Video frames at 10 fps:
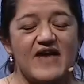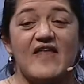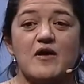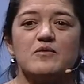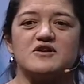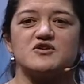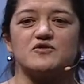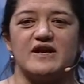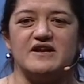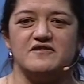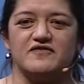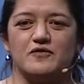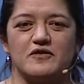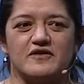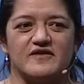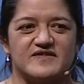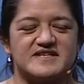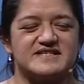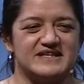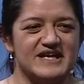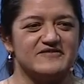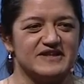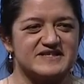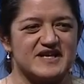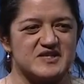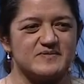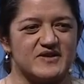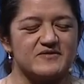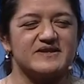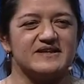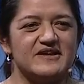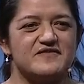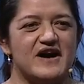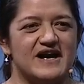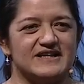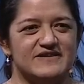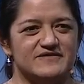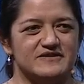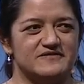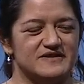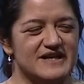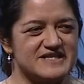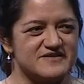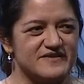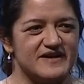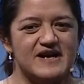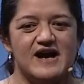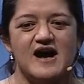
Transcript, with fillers: And that worked great for the C level execs, by the way. They love the high level philosophy.